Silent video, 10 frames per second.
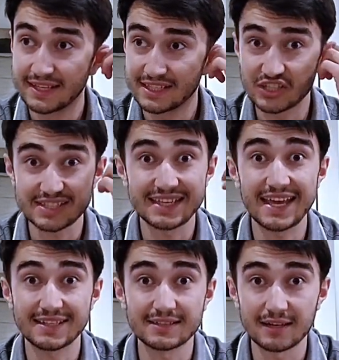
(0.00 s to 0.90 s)
they just
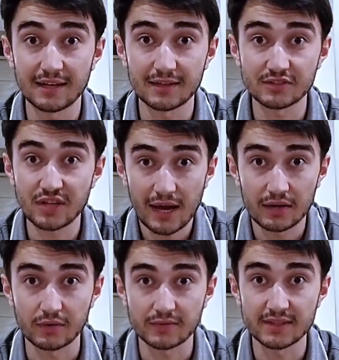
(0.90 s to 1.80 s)
get
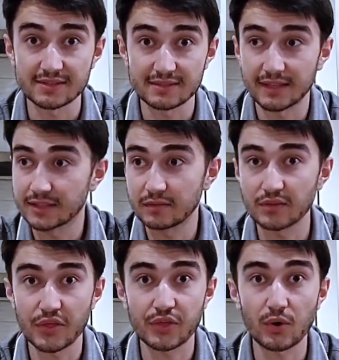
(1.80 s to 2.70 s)
tired of this and they will
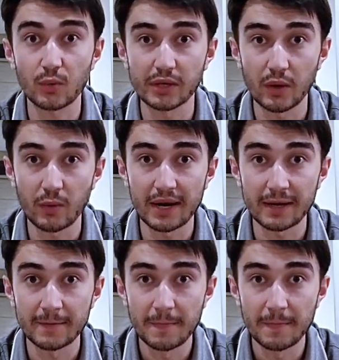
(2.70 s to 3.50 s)
throw it away.